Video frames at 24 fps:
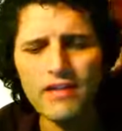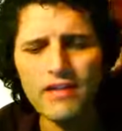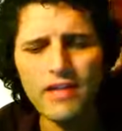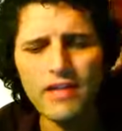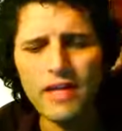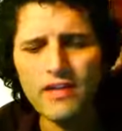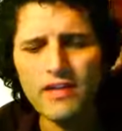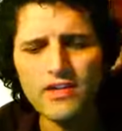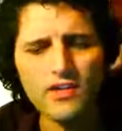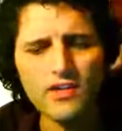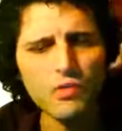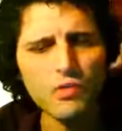
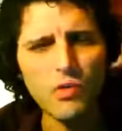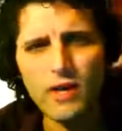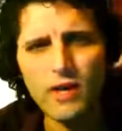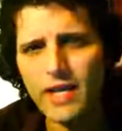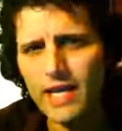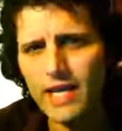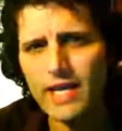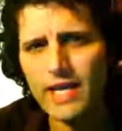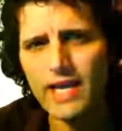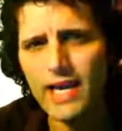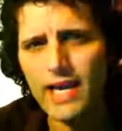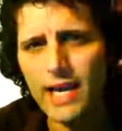They
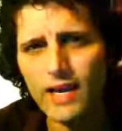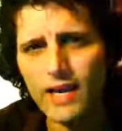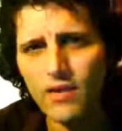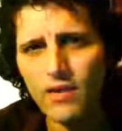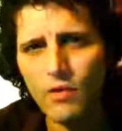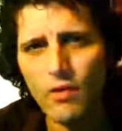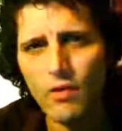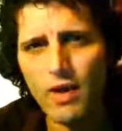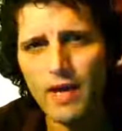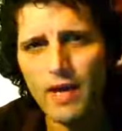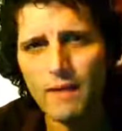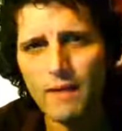just want to get it
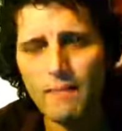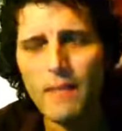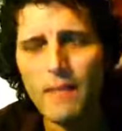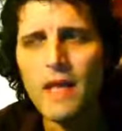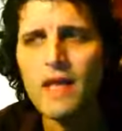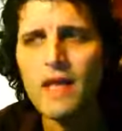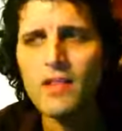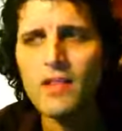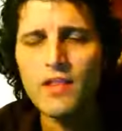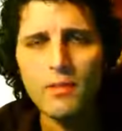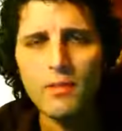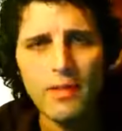out of the way.